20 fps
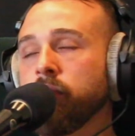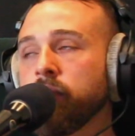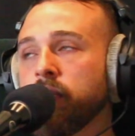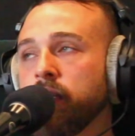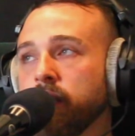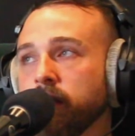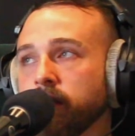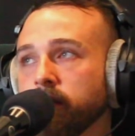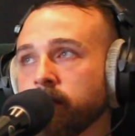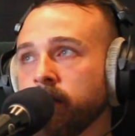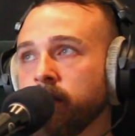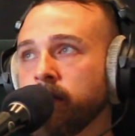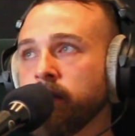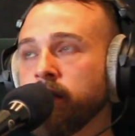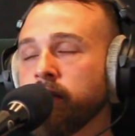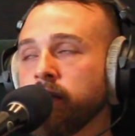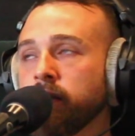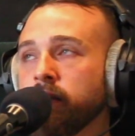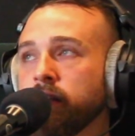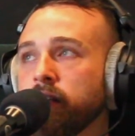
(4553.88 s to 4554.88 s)
Yes.
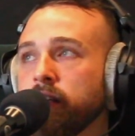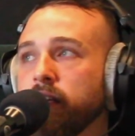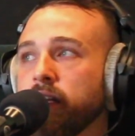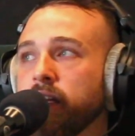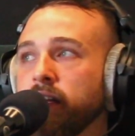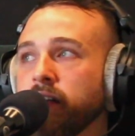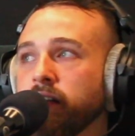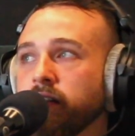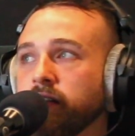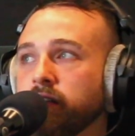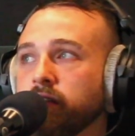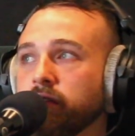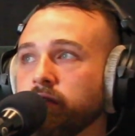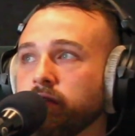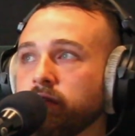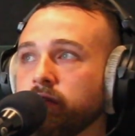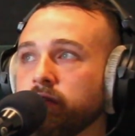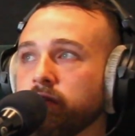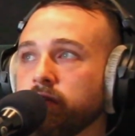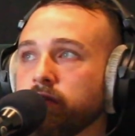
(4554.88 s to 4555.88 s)
And
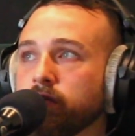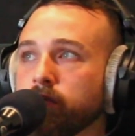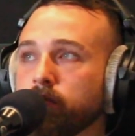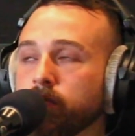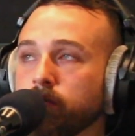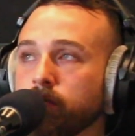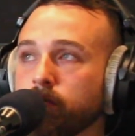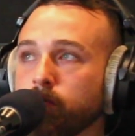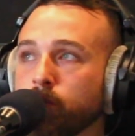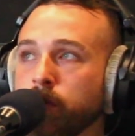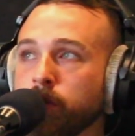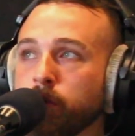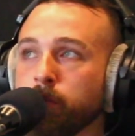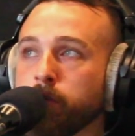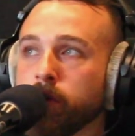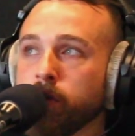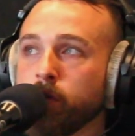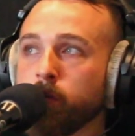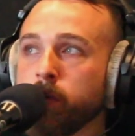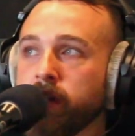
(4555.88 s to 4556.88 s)
when you
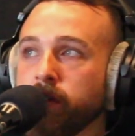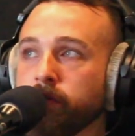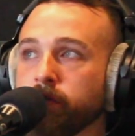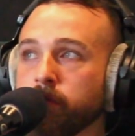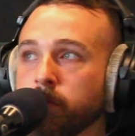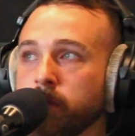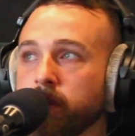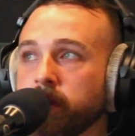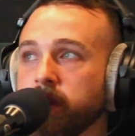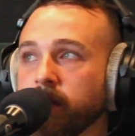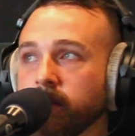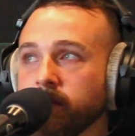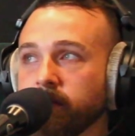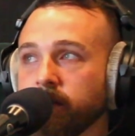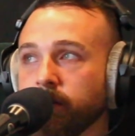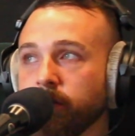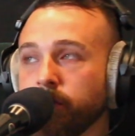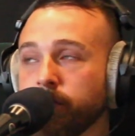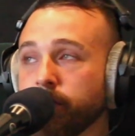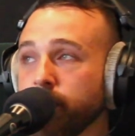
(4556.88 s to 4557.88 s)
pull away from the things
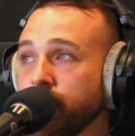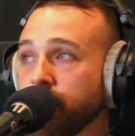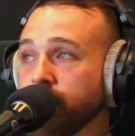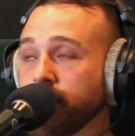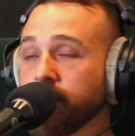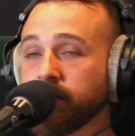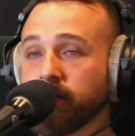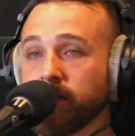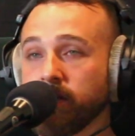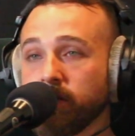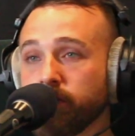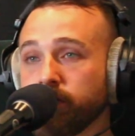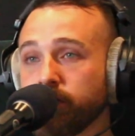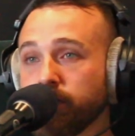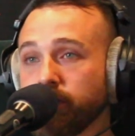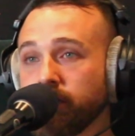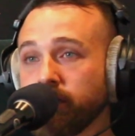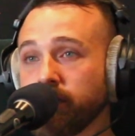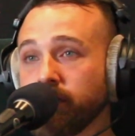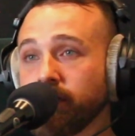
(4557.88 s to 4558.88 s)
that you find
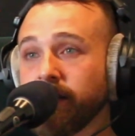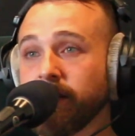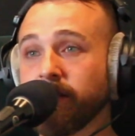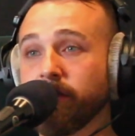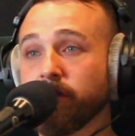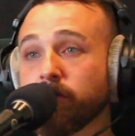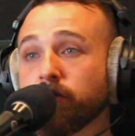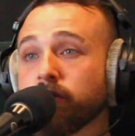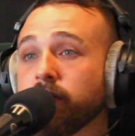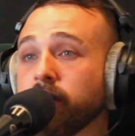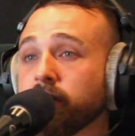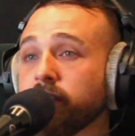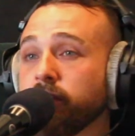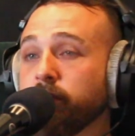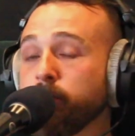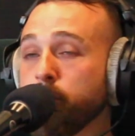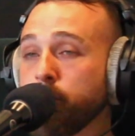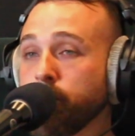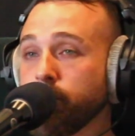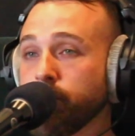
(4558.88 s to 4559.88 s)
yourself in
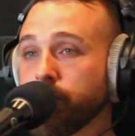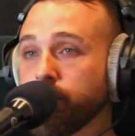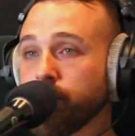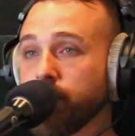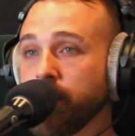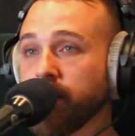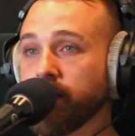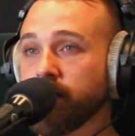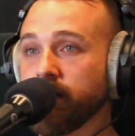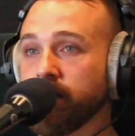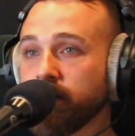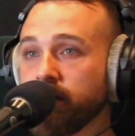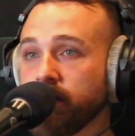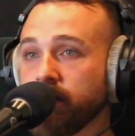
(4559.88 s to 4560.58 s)
destructive mode doing,